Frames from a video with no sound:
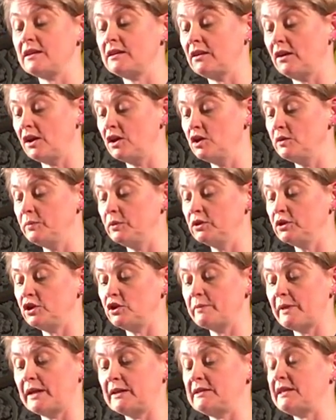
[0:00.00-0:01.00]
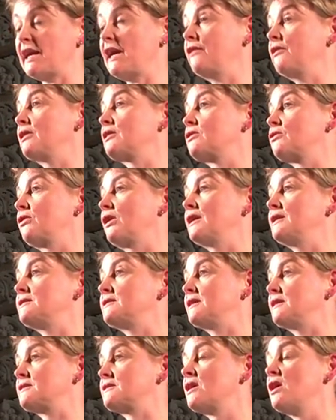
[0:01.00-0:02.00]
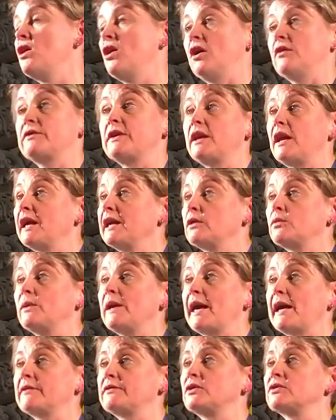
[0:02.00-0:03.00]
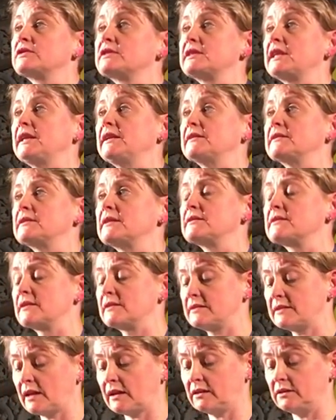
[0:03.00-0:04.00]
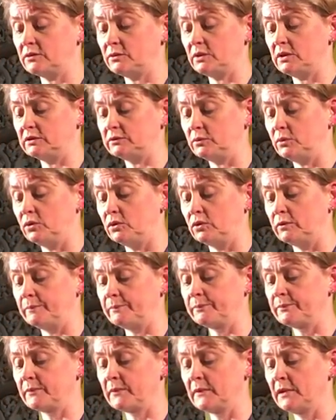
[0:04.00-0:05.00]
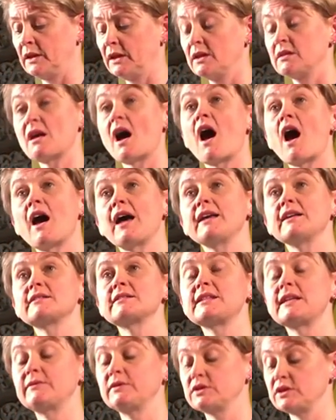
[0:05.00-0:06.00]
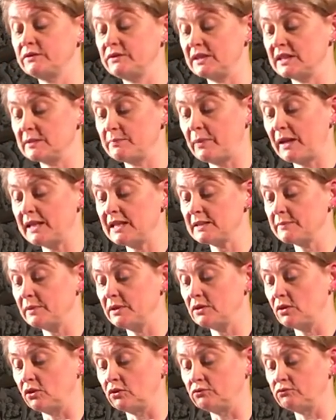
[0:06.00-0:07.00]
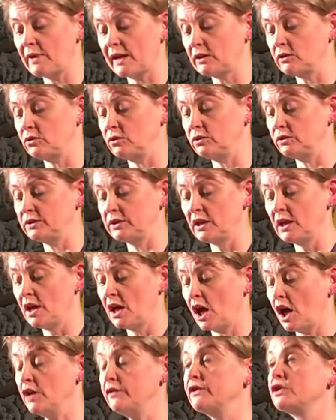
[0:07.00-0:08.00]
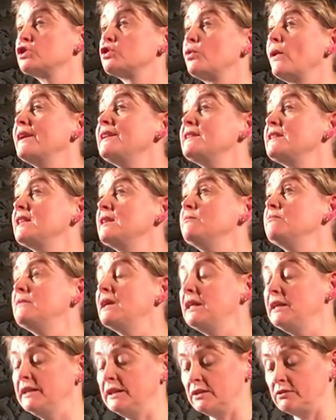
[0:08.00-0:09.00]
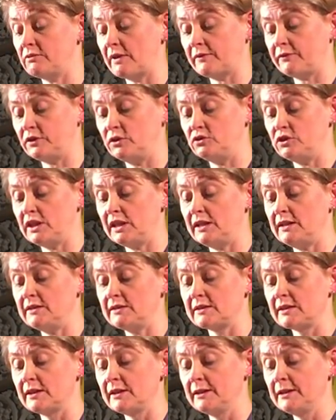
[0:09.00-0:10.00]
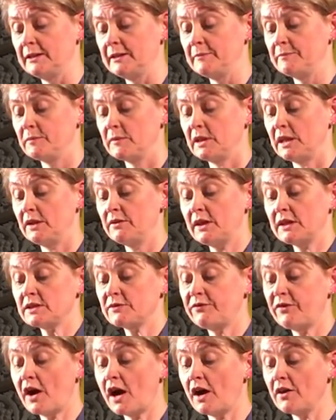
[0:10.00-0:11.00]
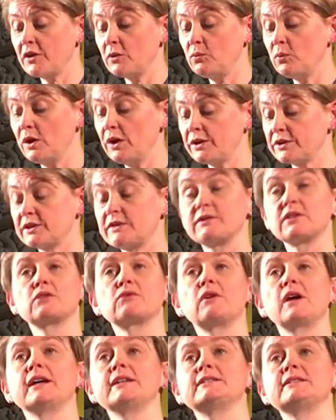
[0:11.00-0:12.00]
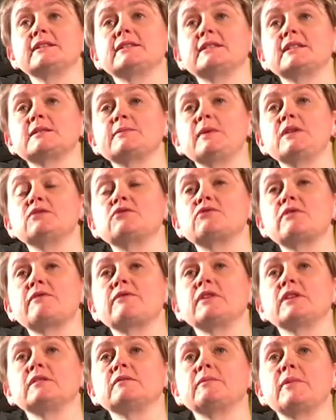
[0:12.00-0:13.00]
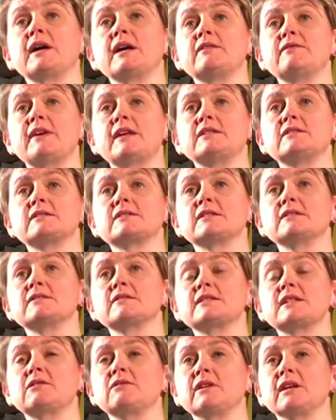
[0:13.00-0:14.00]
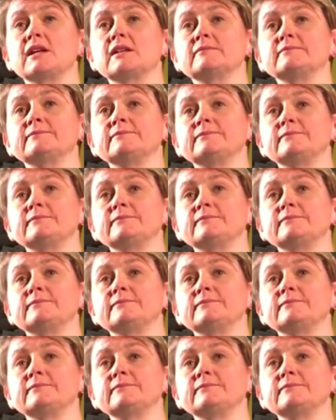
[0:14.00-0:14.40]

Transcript: a global humanitarian crisis of the like we have not seen since the Second World War. The highest levels of displacement on record, over 20 million refugees, and thus far the worst of the crisis has been driven by events in Syria.